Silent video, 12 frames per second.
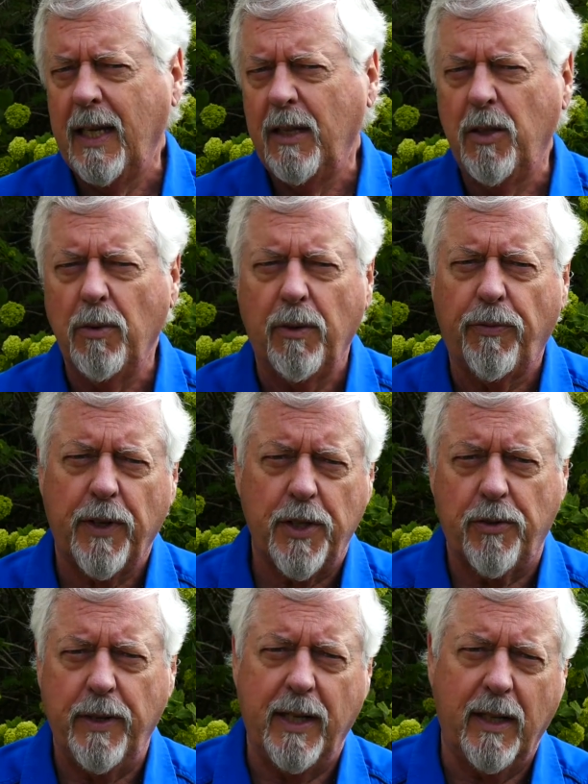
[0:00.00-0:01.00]
doing
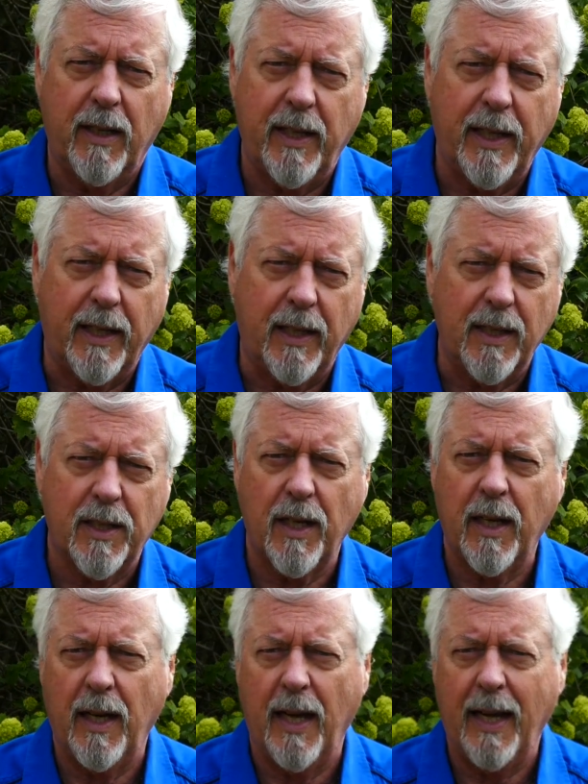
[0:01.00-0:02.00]
frustrating things,
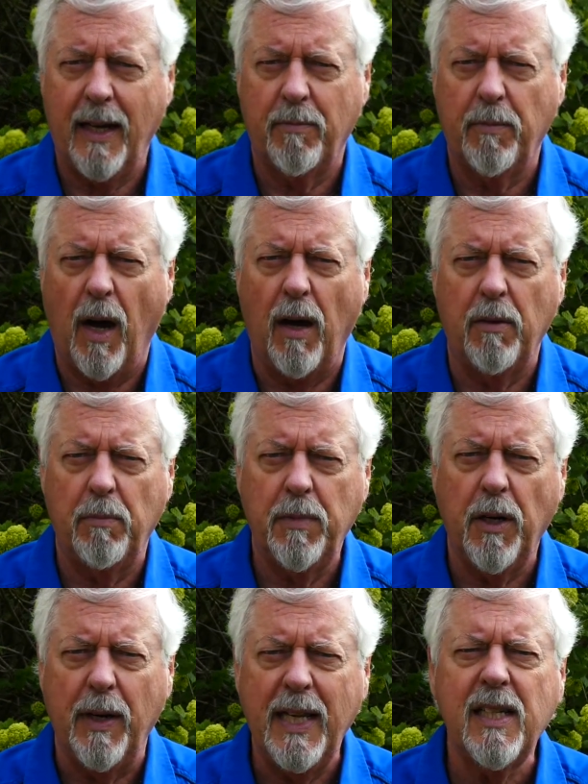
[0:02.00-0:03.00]
and
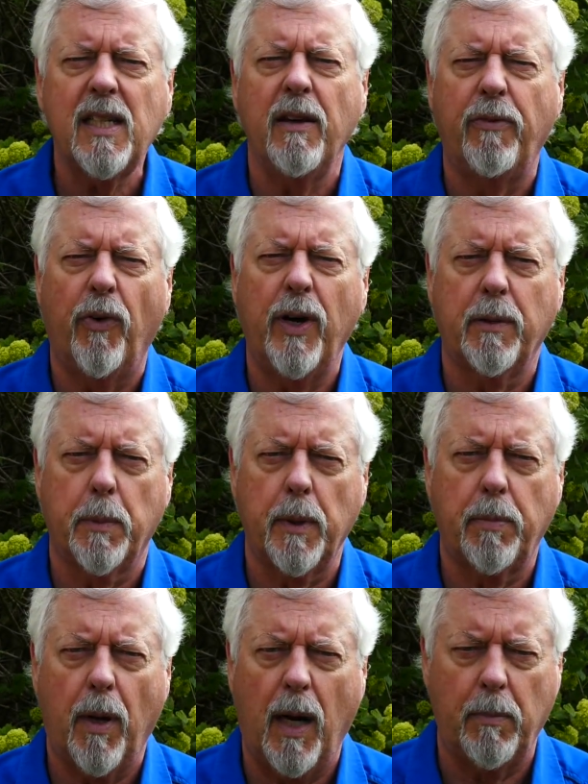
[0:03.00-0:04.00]
easily avoidable
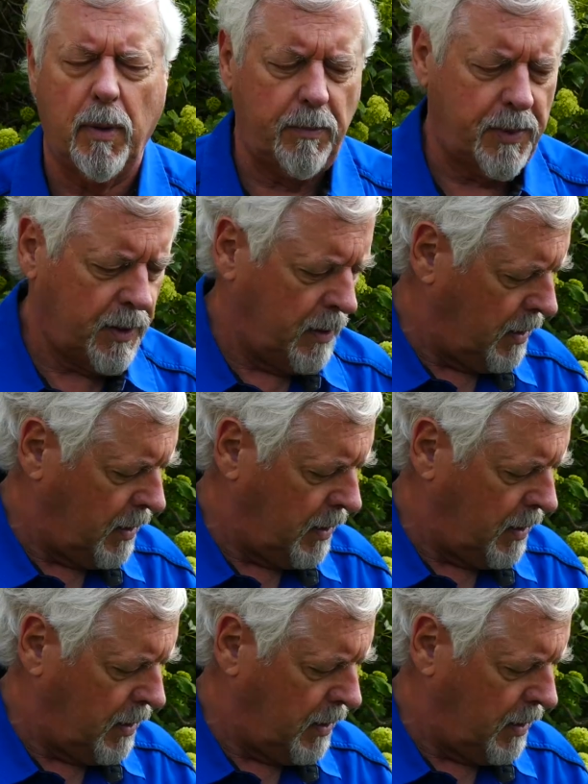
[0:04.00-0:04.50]
problems.